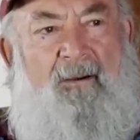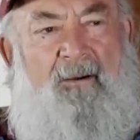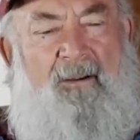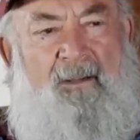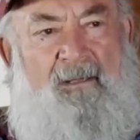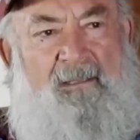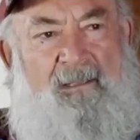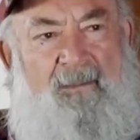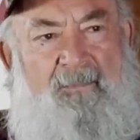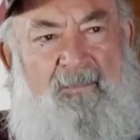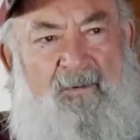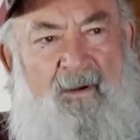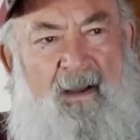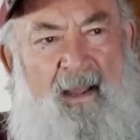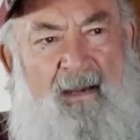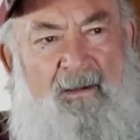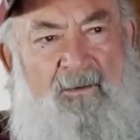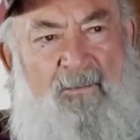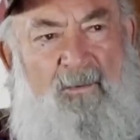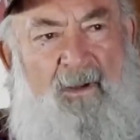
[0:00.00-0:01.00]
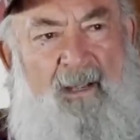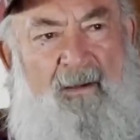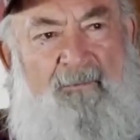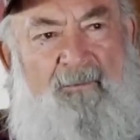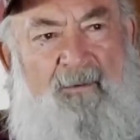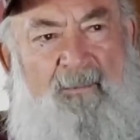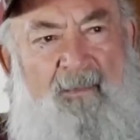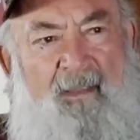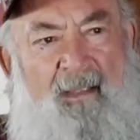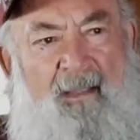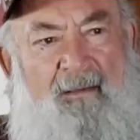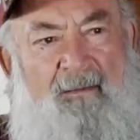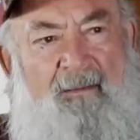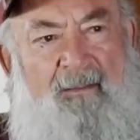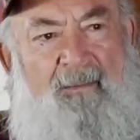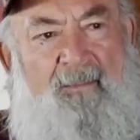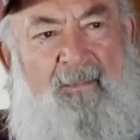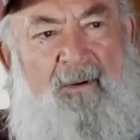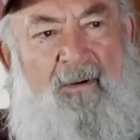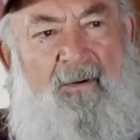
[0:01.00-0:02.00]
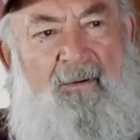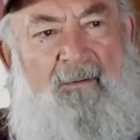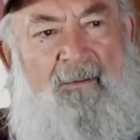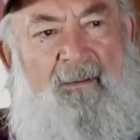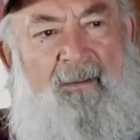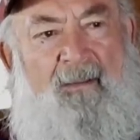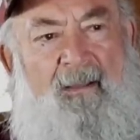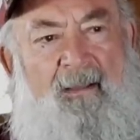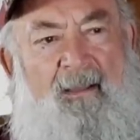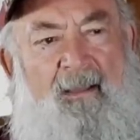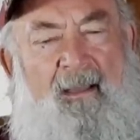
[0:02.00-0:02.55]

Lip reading: or you subtract weight from the end of the barrel,